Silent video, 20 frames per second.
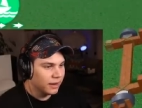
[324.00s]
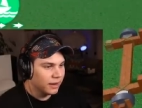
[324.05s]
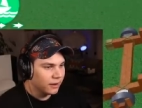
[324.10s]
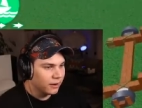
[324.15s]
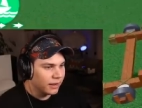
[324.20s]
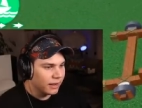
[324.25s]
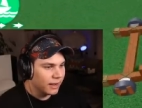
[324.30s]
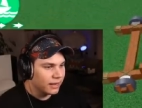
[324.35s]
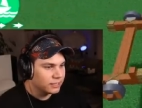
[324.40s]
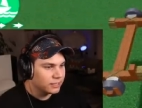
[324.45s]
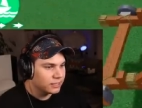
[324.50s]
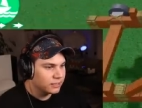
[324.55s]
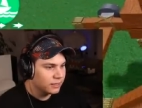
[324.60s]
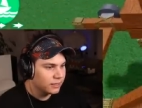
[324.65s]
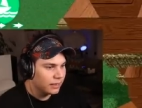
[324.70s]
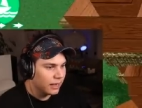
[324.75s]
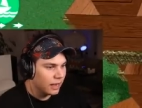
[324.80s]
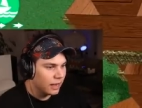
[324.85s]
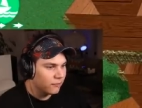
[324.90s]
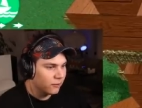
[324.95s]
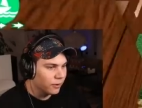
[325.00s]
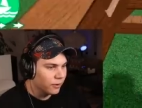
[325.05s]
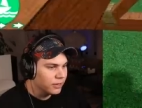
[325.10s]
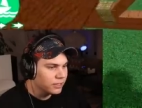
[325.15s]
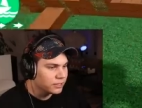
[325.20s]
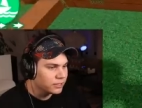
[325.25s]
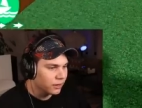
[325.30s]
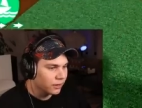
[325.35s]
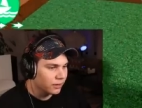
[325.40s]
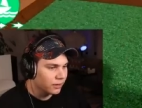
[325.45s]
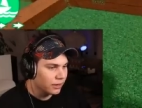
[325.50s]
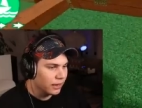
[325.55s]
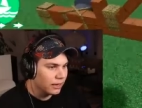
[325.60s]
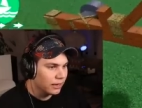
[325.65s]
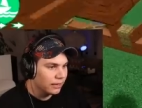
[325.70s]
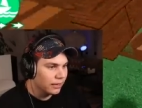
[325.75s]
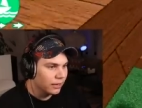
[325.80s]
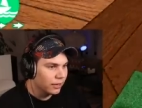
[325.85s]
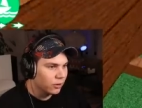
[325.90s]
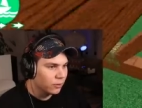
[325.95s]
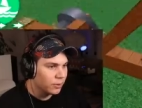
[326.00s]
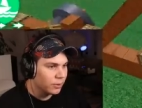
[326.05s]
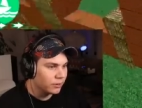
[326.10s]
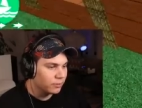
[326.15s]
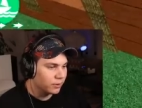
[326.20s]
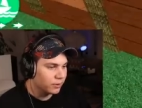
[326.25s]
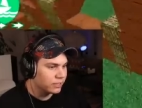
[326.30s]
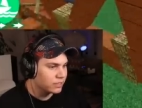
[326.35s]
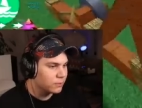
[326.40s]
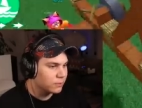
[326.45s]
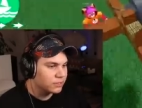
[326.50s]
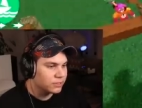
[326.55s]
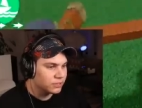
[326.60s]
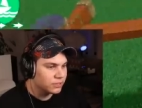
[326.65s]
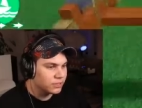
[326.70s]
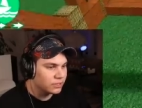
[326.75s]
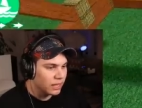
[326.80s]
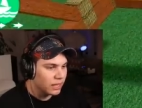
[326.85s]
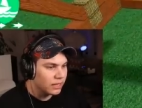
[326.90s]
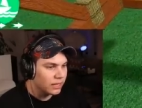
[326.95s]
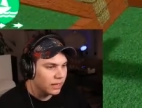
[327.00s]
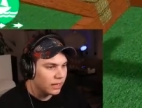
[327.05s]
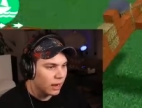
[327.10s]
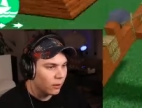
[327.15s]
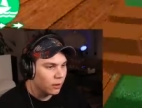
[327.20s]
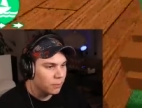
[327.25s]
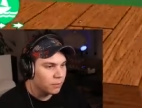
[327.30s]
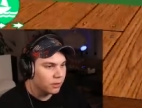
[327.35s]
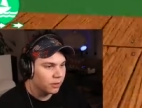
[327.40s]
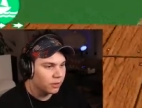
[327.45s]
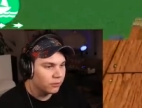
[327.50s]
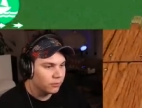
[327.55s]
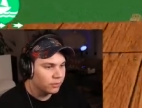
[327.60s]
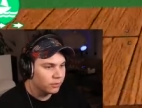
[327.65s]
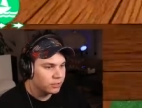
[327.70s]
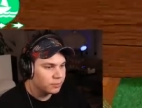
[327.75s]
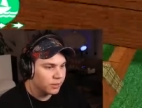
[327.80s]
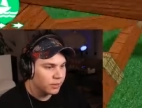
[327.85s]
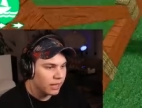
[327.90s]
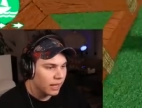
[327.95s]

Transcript: here, guys, I've already started a little bit because I was just thinking, how am I going to do these